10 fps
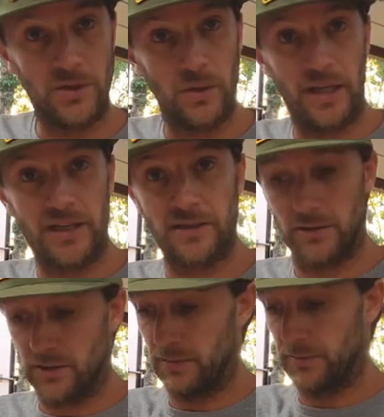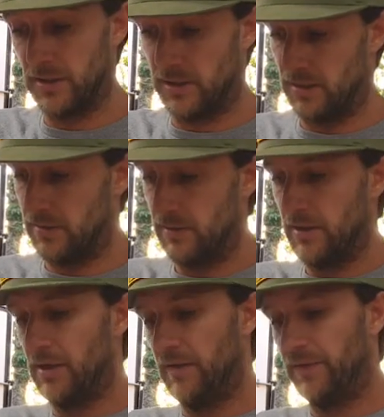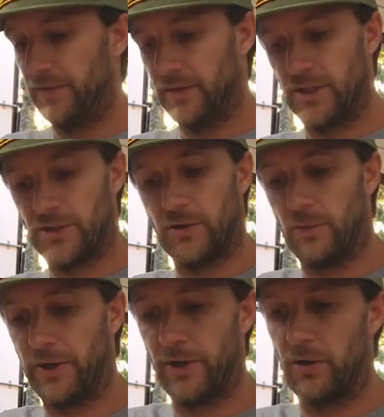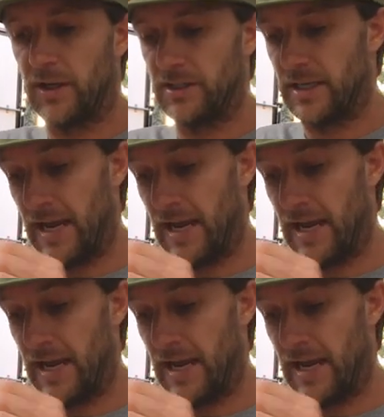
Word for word: to you, Alexa or something, and they start running all kinds